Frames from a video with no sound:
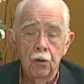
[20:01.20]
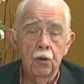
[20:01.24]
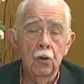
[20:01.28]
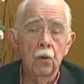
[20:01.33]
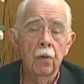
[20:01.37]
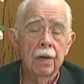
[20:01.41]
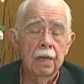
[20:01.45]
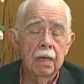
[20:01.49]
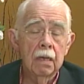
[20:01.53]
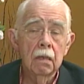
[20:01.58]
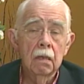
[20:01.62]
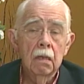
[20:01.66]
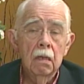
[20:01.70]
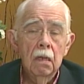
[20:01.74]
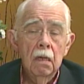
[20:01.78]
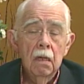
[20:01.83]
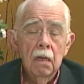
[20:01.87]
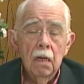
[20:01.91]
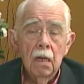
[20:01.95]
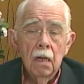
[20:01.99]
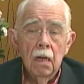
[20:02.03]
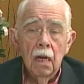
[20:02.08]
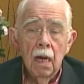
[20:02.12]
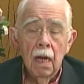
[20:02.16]
do it
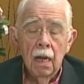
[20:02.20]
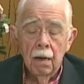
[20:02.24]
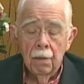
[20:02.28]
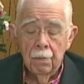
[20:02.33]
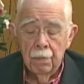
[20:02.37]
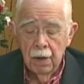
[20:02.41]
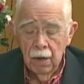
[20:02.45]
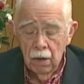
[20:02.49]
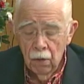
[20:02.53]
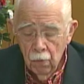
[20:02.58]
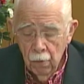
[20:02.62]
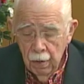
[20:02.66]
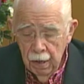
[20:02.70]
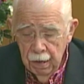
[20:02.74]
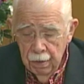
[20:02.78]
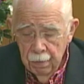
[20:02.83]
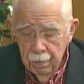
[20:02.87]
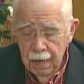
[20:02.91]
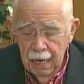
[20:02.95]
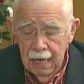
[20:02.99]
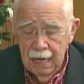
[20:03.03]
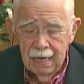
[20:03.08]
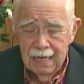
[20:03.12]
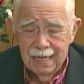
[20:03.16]
and a better way to
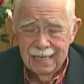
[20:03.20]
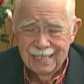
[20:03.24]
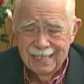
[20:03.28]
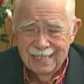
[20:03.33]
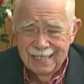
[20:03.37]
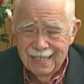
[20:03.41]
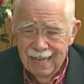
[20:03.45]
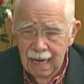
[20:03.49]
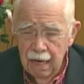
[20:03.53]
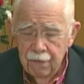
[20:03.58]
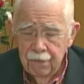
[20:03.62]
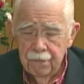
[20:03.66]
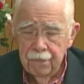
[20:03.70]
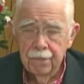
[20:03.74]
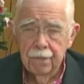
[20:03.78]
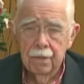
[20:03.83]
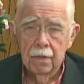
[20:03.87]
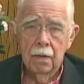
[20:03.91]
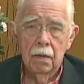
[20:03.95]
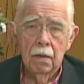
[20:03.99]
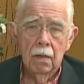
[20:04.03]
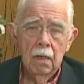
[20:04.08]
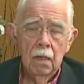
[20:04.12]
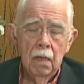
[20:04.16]
make it a safe
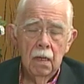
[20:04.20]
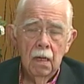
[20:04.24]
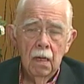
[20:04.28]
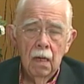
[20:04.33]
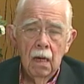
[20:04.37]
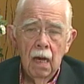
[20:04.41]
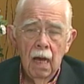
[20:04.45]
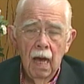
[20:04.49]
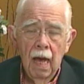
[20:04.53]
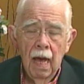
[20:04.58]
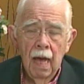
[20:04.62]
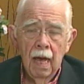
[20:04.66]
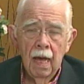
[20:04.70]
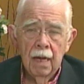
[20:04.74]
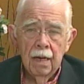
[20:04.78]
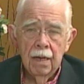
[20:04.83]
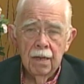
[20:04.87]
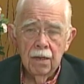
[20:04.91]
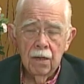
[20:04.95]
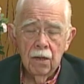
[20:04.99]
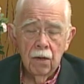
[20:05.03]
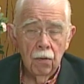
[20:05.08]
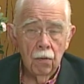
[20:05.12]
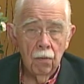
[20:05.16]
and
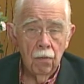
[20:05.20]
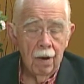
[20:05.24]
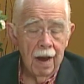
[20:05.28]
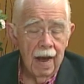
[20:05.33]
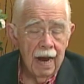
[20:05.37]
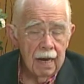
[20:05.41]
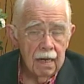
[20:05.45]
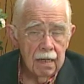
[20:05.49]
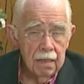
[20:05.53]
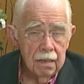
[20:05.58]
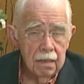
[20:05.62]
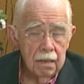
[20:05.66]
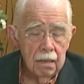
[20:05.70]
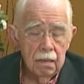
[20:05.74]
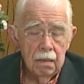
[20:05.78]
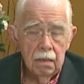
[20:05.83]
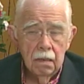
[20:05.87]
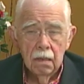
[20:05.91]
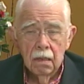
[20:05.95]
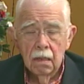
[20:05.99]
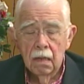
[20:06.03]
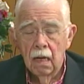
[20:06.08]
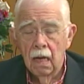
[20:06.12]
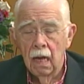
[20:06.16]
correct.
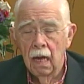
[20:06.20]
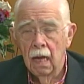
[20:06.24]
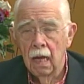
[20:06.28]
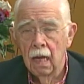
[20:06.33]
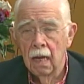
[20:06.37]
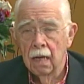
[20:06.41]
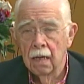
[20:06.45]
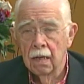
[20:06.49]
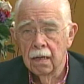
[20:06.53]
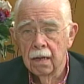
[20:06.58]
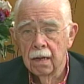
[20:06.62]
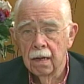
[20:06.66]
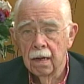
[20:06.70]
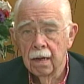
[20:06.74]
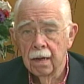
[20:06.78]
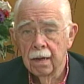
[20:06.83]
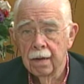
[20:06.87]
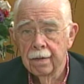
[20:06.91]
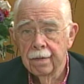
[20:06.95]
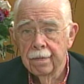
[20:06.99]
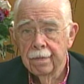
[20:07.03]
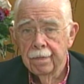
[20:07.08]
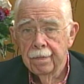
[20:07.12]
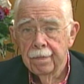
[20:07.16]
And
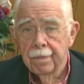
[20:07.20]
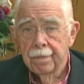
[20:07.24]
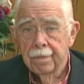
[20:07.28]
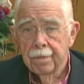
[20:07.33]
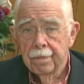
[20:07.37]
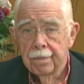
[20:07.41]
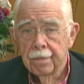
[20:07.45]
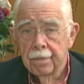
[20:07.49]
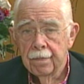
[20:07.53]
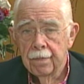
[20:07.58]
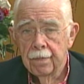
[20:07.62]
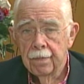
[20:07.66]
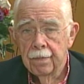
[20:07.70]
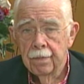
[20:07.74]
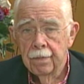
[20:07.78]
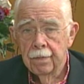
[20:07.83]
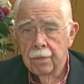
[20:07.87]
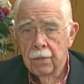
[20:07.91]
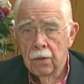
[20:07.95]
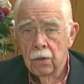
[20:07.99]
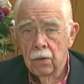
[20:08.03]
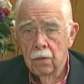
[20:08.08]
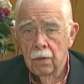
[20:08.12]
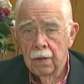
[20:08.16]

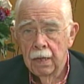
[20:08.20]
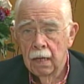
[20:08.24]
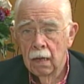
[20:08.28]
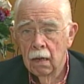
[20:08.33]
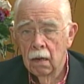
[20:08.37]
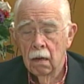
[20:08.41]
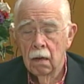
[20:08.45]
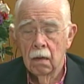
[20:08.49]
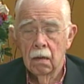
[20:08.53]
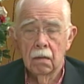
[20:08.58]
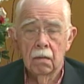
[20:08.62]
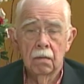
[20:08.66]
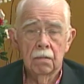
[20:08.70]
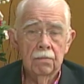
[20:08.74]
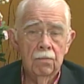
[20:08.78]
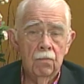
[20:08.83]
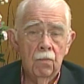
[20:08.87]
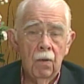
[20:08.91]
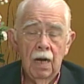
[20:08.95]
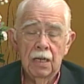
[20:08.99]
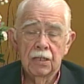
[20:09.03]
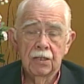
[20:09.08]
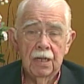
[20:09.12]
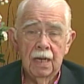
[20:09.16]
you here
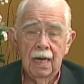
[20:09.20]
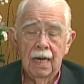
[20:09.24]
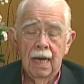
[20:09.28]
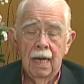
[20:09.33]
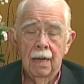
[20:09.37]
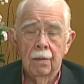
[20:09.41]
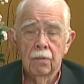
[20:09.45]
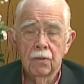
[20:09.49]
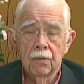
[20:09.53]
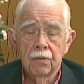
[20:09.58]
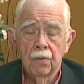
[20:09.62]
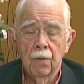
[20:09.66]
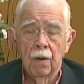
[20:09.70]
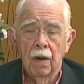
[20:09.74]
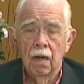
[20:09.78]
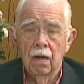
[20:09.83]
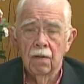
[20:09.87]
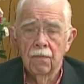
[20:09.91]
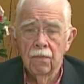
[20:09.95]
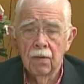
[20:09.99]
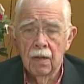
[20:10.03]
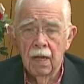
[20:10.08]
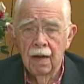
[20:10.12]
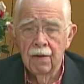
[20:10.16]
watching Cable
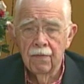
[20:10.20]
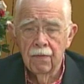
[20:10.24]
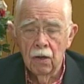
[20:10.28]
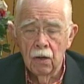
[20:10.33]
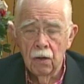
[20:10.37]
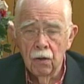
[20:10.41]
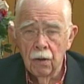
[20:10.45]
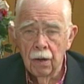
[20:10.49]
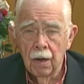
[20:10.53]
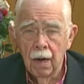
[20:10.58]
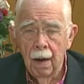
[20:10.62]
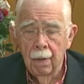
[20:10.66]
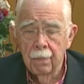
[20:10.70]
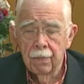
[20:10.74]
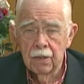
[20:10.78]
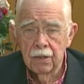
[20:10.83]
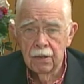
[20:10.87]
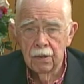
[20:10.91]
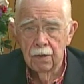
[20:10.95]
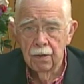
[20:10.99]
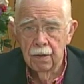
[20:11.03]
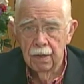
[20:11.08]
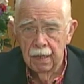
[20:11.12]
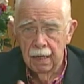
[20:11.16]
12 will have a good
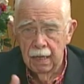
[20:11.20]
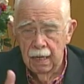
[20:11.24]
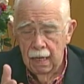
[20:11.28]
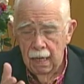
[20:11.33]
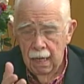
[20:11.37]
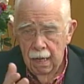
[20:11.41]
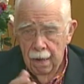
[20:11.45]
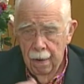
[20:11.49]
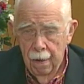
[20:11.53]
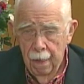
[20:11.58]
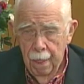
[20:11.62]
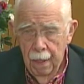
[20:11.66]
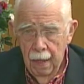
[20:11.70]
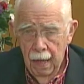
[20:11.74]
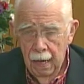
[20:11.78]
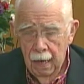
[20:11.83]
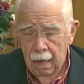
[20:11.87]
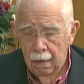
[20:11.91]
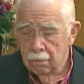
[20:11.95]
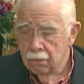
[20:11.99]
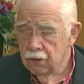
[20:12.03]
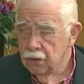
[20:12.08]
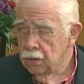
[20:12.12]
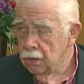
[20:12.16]
opportunity. And
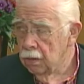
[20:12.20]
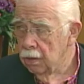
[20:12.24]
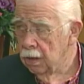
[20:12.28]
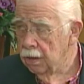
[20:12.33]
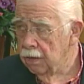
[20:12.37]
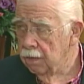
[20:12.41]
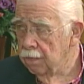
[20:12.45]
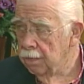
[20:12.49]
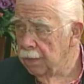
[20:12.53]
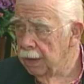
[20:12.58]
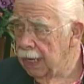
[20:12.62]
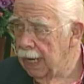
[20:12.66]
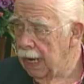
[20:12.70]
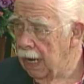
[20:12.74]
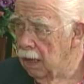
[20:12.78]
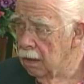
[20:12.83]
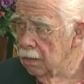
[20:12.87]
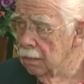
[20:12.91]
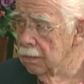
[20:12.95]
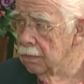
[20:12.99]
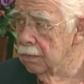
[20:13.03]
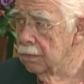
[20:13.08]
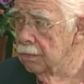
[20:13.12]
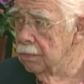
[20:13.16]
I'm sure you've been
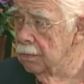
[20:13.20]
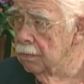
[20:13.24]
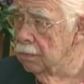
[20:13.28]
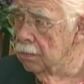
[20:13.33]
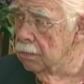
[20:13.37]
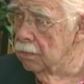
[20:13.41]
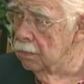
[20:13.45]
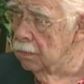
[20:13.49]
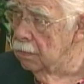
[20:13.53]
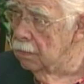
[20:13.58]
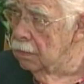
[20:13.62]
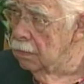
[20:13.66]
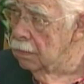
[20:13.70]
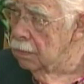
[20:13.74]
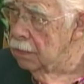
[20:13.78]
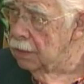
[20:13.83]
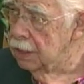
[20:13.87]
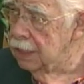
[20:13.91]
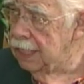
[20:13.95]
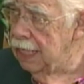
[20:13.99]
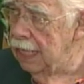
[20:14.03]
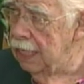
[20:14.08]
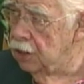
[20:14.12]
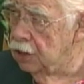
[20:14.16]
out
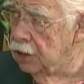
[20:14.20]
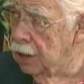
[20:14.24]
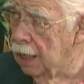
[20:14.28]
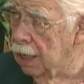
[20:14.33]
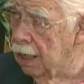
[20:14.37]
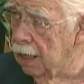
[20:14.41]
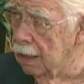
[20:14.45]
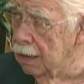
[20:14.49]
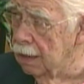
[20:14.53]
teaching